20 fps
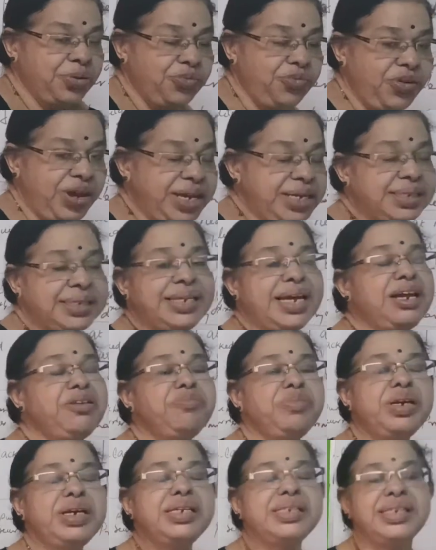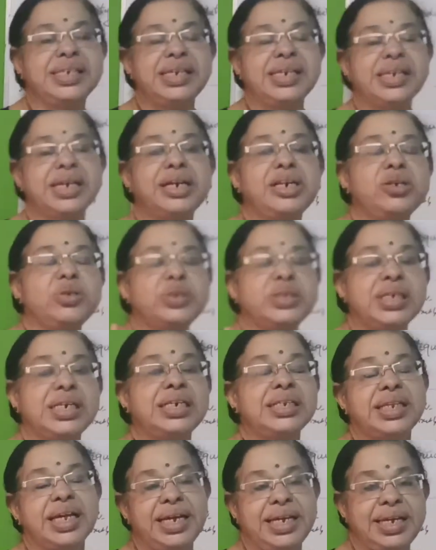Ways and means introduced
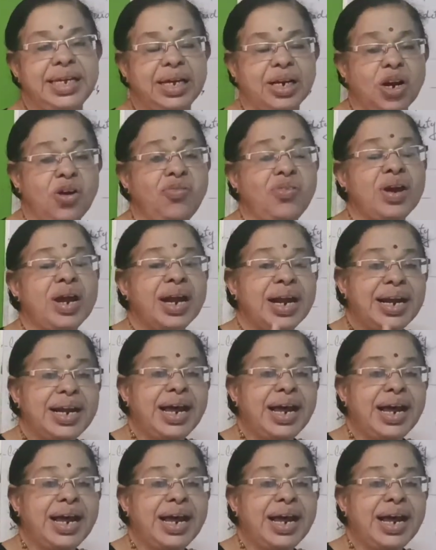in the year of